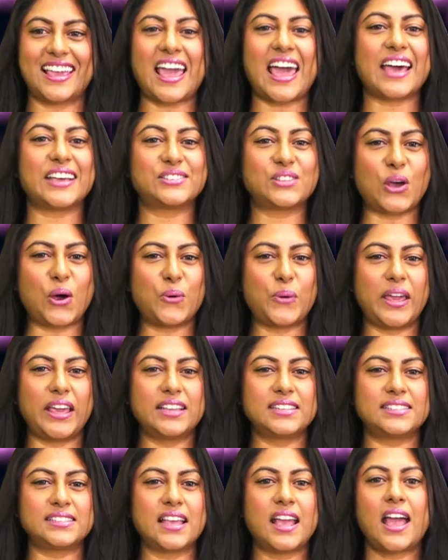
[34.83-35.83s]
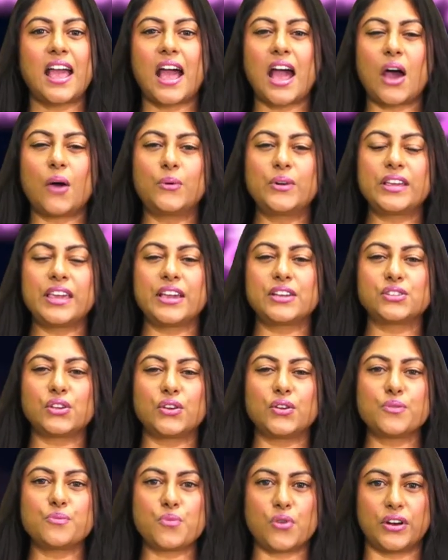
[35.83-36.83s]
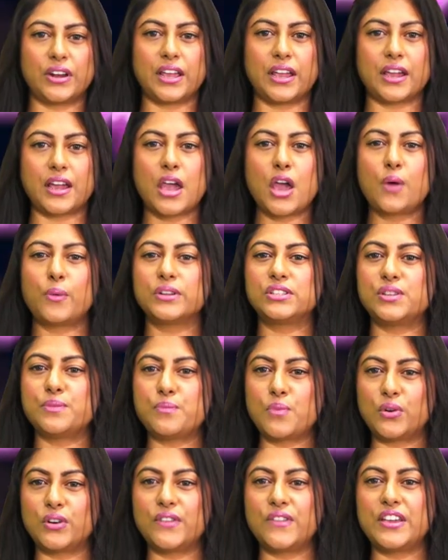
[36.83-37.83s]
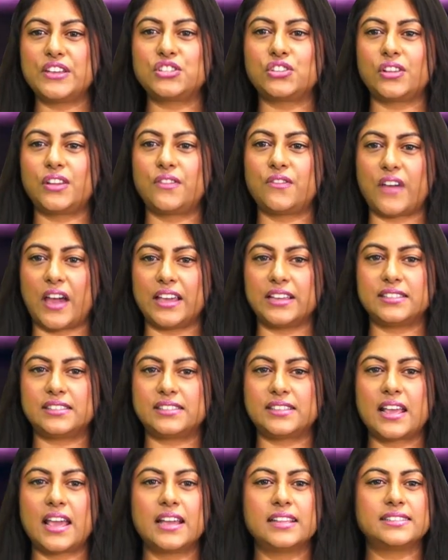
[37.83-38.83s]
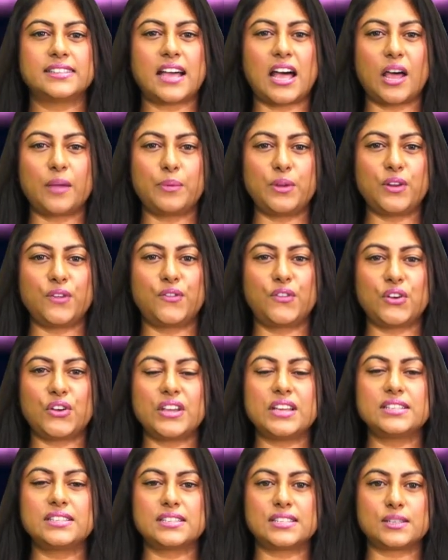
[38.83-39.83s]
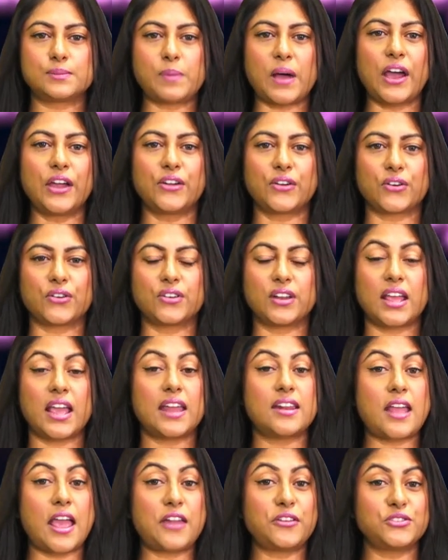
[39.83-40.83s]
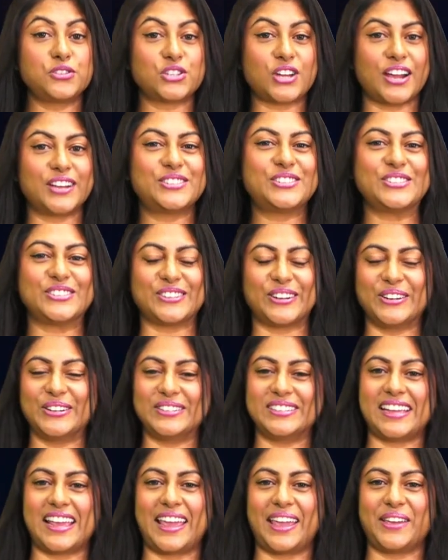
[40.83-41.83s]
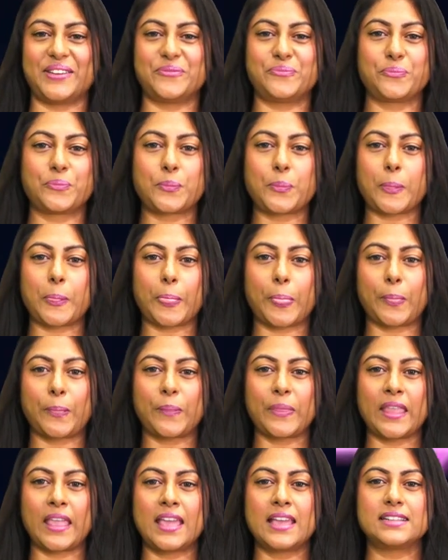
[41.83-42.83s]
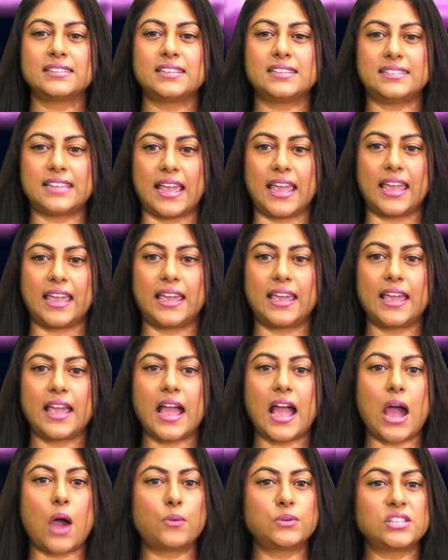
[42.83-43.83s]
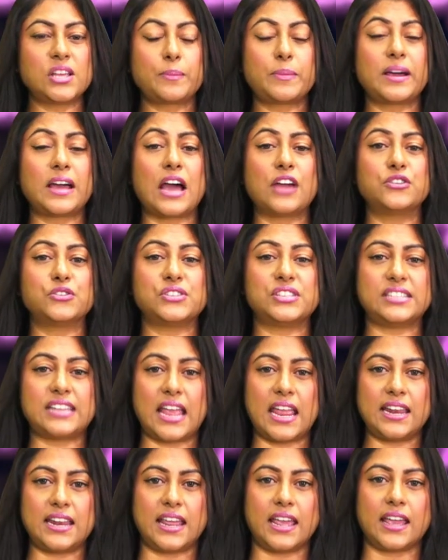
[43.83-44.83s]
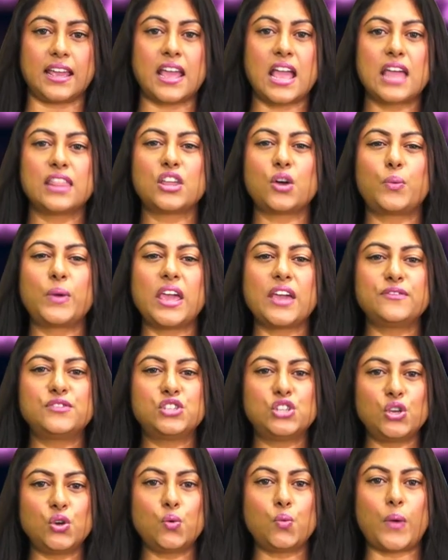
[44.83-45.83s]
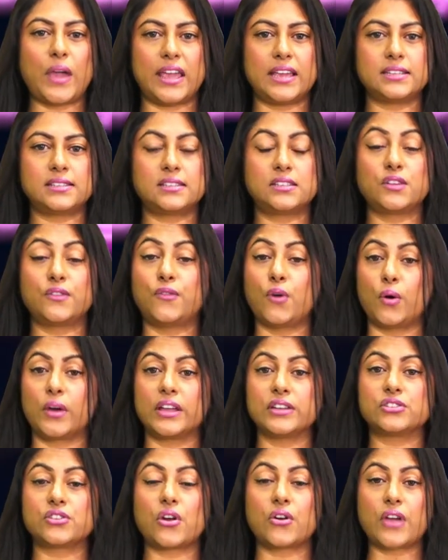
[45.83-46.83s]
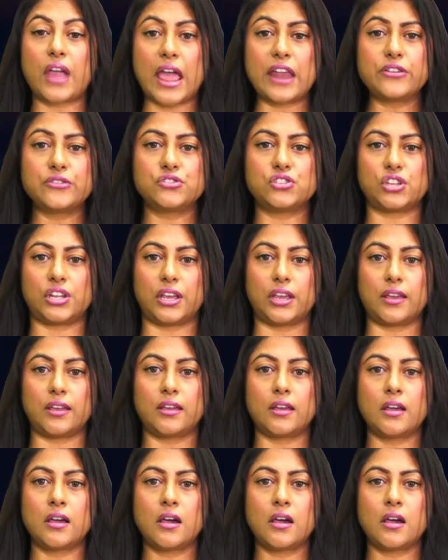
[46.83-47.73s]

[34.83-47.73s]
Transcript: As always, I want to kickstart your morning with some motivational advice to help you to feel inspired and energized to start your day. Today, I want to talk about understanding that we have two ways to focus our energy